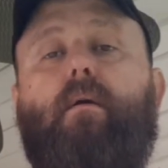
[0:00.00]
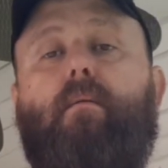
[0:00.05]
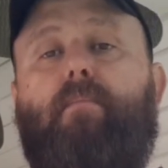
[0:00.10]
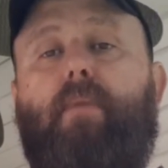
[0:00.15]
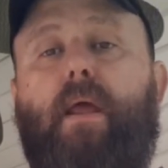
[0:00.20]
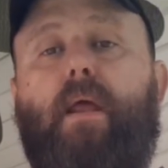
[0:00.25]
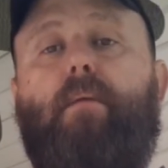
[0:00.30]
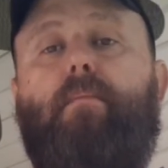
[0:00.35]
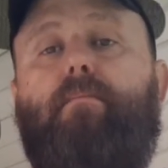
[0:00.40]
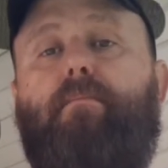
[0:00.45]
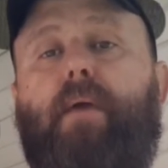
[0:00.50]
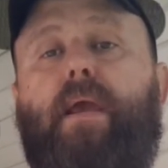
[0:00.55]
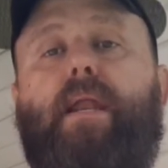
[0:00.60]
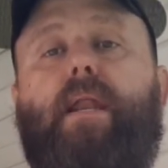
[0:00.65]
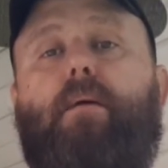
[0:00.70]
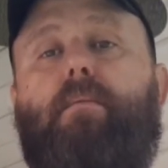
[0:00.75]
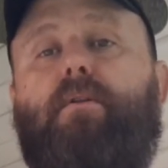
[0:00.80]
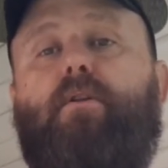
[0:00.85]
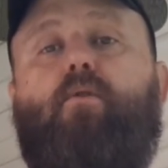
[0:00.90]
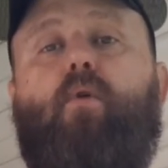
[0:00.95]
Being
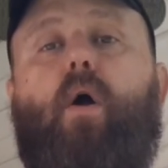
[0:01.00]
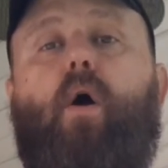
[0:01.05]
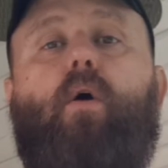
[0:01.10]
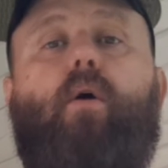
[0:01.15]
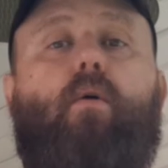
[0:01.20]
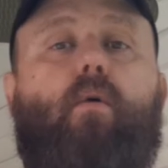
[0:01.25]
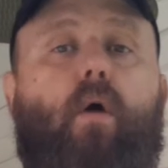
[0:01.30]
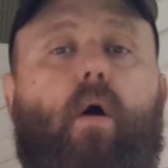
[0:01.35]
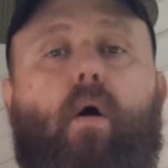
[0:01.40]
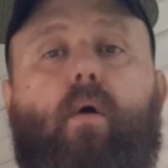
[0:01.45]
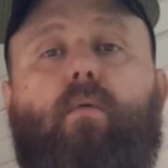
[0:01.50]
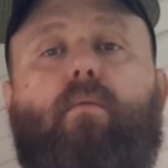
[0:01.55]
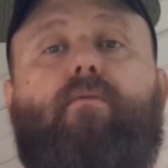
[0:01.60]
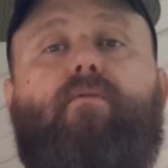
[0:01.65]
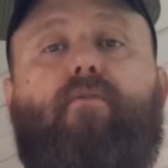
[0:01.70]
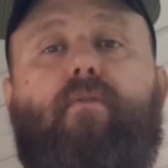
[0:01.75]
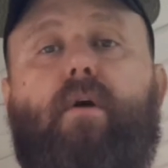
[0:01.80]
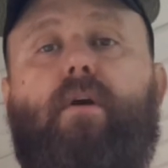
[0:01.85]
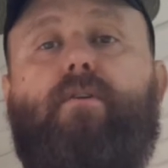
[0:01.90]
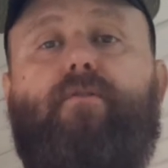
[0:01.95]
able to grow your own
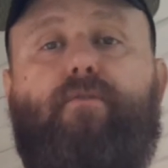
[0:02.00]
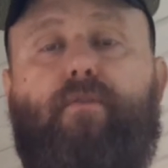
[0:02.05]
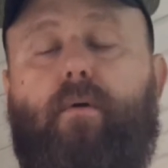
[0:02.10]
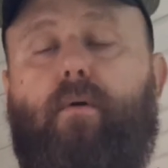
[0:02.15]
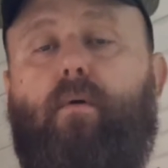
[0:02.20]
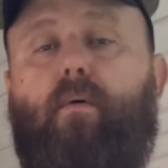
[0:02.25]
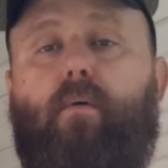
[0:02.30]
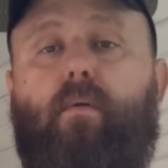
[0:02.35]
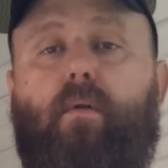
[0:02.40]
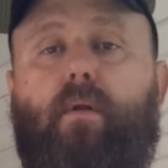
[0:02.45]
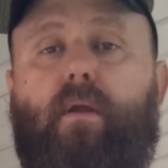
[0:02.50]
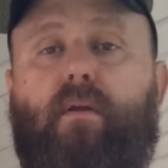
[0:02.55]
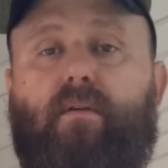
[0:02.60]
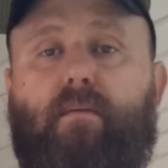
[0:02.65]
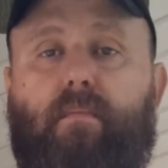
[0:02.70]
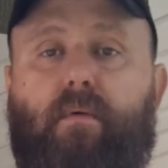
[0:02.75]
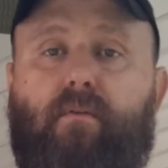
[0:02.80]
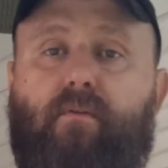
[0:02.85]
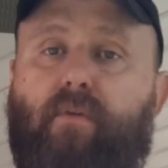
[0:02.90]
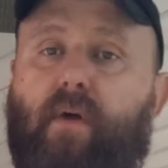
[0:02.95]
fresh food is
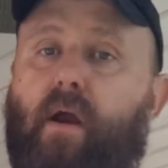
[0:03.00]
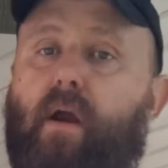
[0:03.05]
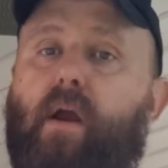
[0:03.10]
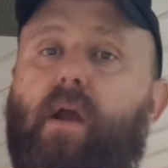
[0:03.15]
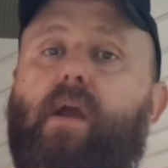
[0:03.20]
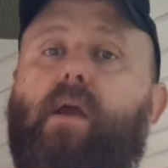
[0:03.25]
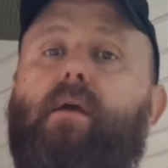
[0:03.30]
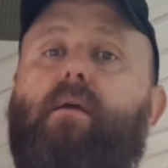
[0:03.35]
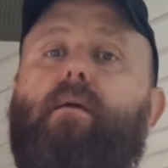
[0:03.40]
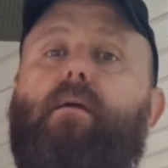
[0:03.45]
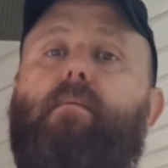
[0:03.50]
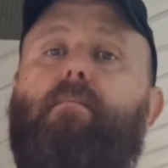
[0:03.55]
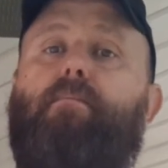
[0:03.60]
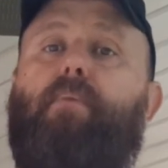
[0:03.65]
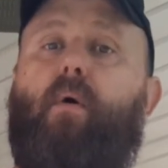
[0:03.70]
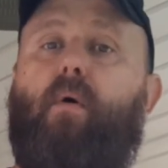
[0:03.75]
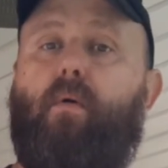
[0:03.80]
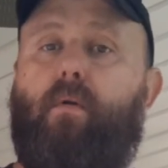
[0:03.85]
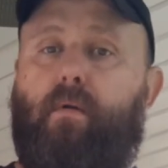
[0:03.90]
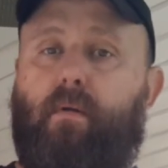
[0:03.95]
going to be very
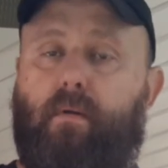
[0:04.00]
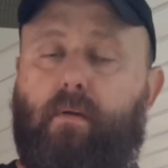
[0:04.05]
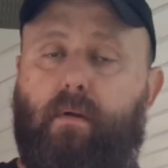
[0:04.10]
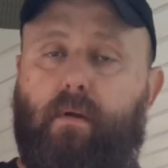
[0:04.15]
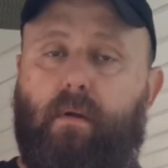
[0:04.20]
important